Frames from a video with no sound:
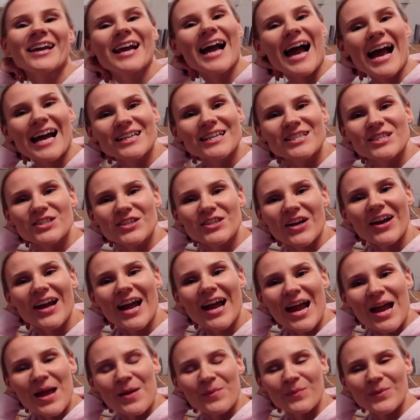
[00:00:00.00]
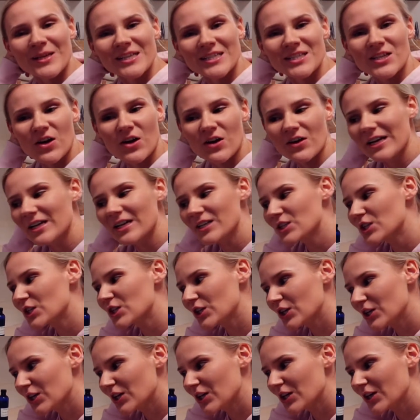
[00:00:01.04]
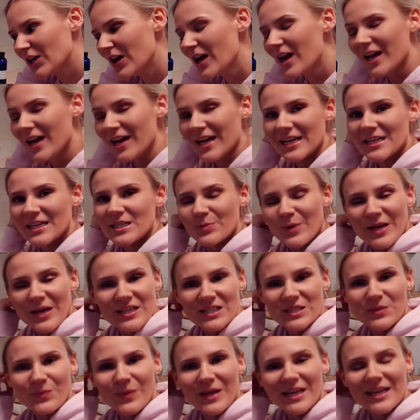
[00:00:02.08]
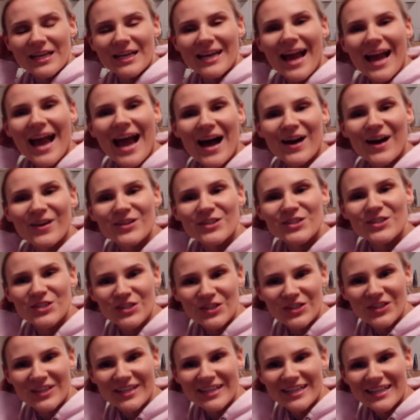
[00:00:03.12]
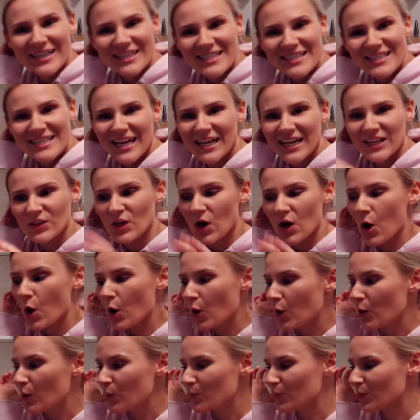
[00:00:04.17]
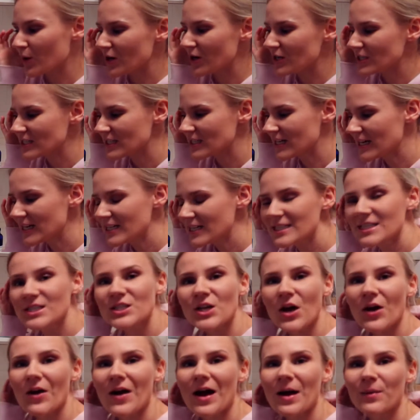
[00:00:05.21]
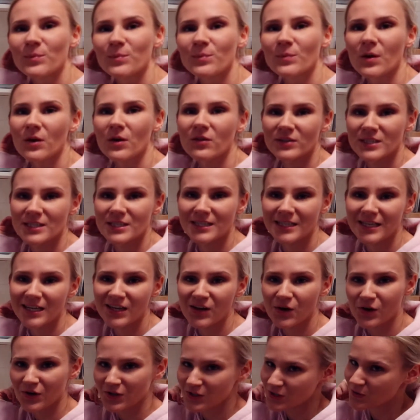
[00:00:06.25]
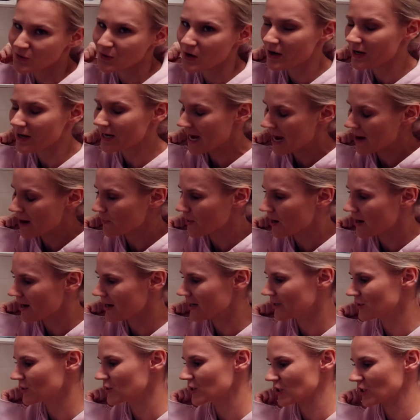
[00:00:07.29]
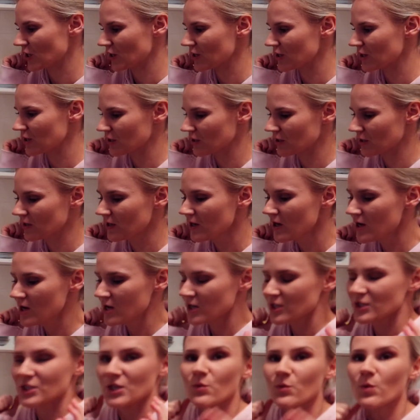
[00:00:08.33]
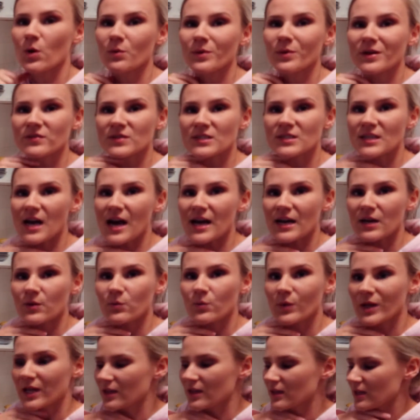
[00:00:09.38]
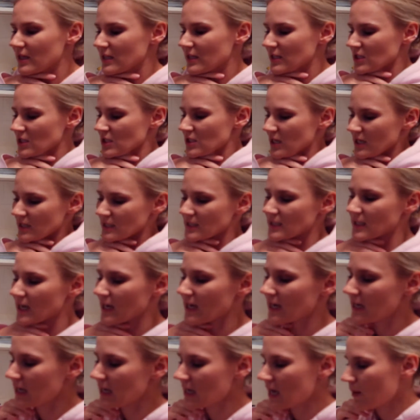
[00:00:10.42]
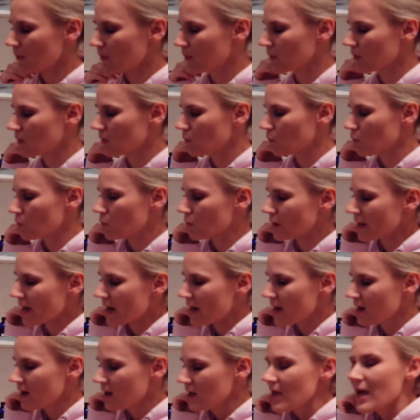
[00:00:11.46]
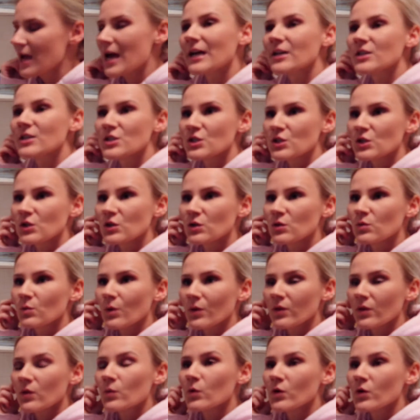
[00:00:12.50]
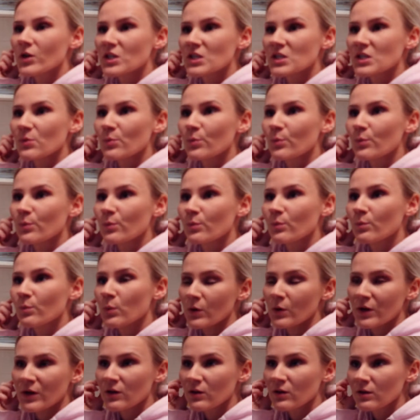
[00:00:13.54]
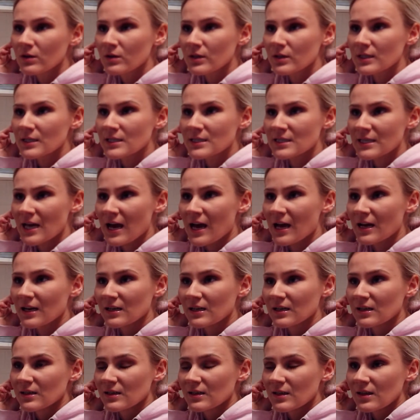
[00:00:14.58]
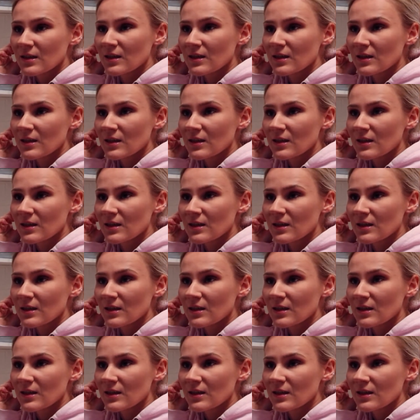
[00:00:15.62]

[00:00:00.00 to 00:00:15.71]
you guys, so Em is going to explain to me how to do this, like the whole process. So I'm obviously going to do it on camera and show you. So what we've started with is just heating up the water. And do you want the water to boil? Is that the